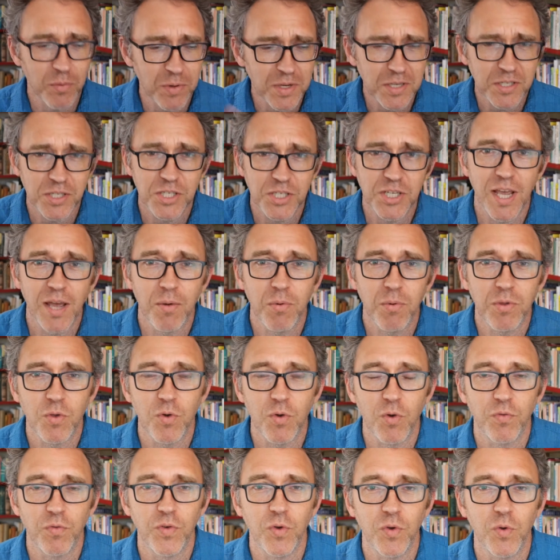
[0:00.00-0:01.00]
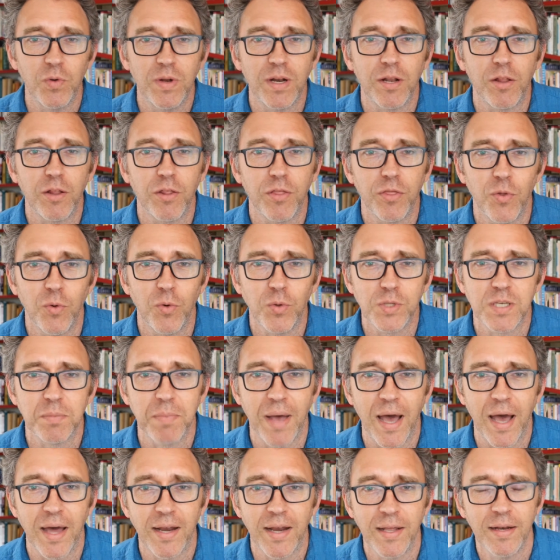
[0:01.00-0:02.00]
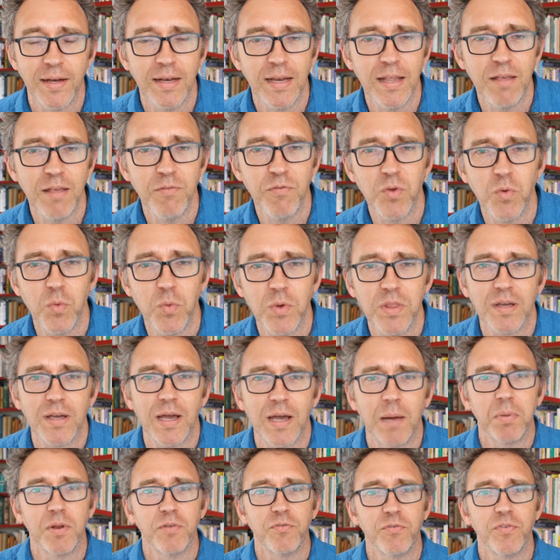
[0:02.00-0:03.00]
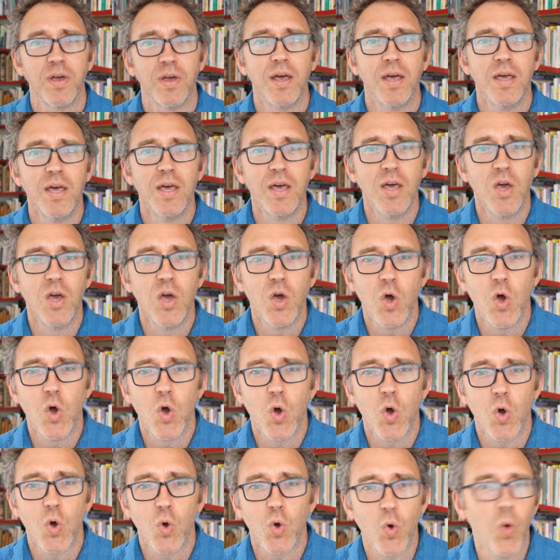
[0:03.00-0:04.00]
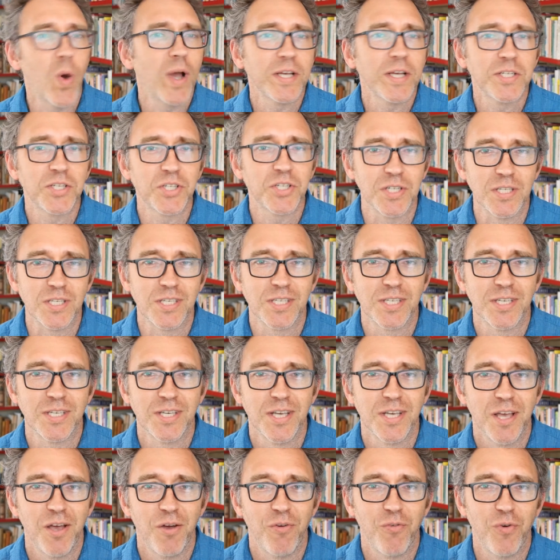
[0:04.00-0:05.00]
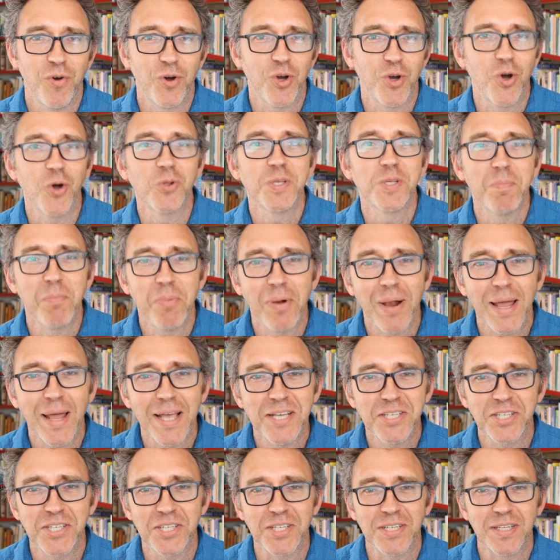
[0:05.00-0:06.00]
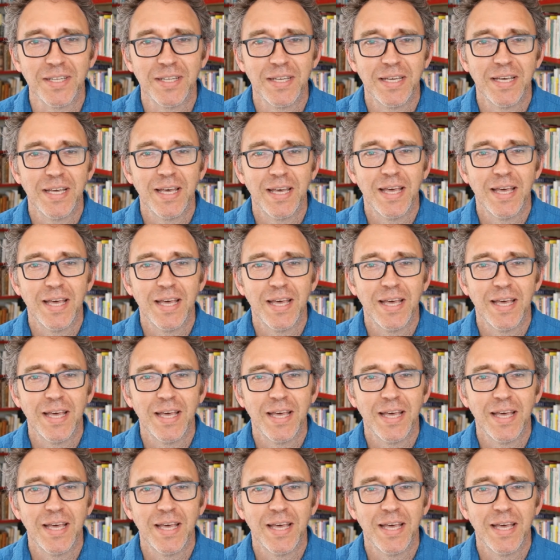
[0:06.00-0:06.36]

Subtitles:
I want to share with you a few little thoughts about it and leave you with a couple of questions for contemplation.